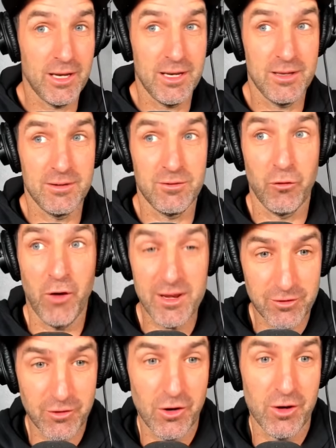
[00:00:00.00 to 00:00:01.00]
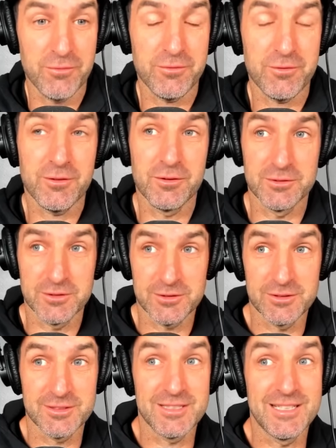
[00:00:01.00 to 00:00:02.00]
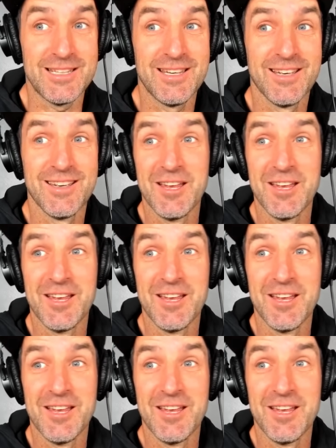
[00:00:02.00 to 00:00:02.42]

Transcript: his racecraft consistency.